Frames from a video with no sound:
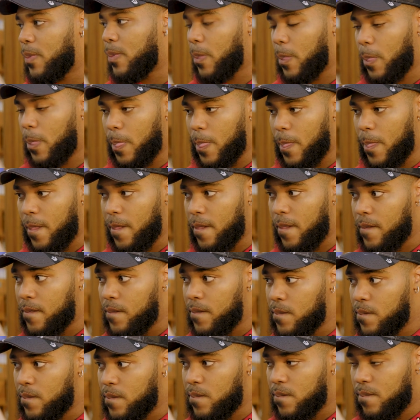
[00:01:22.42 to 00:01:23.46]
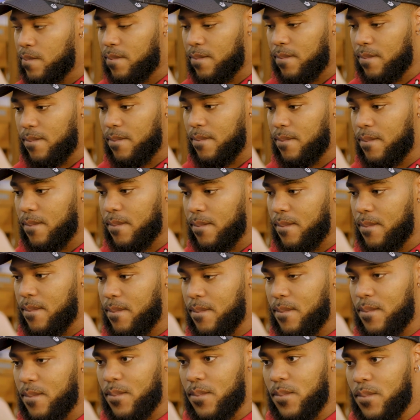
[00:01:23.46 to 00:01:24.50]
did you aggravate it again
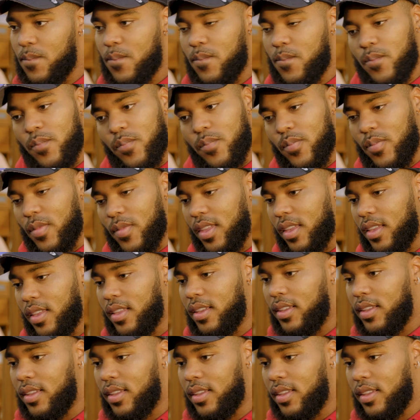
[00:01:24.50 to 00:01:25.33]
Sunday night?